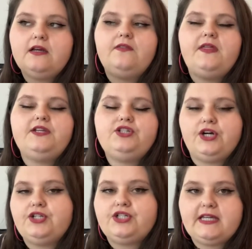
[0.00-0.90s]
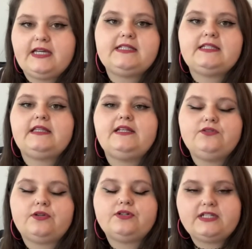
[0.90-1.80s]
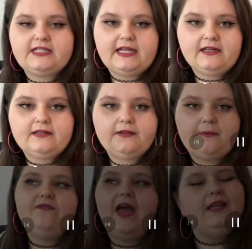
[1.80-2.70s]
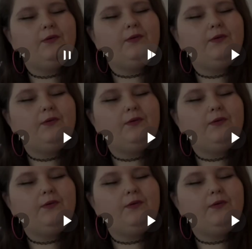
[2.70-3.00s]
They judge things that they don't understand. If anyone...